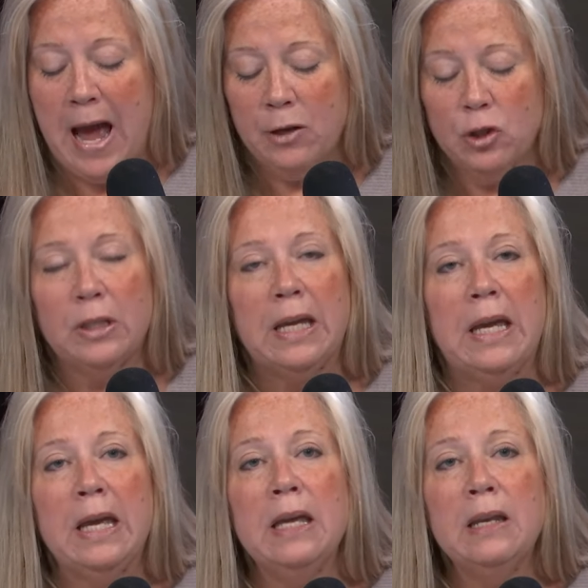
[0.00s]

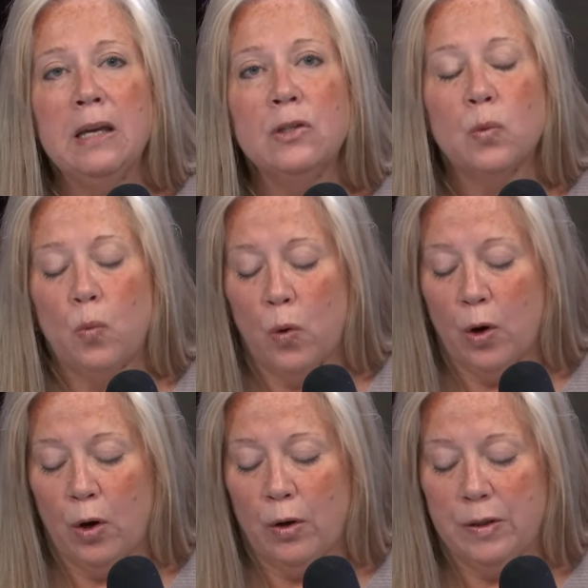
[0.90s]
actually, in its
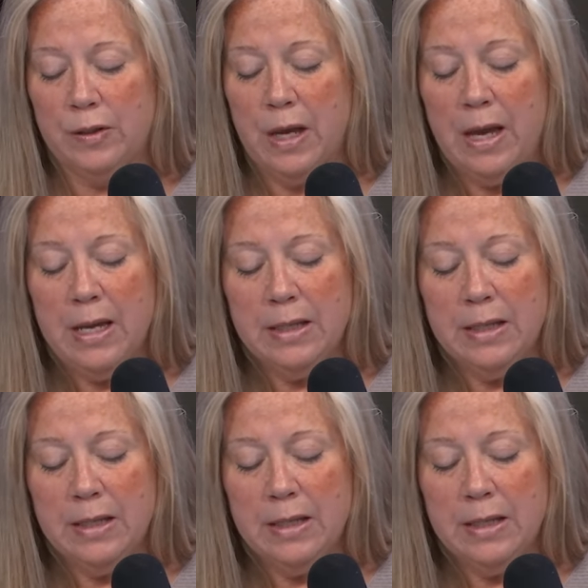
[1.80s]
words,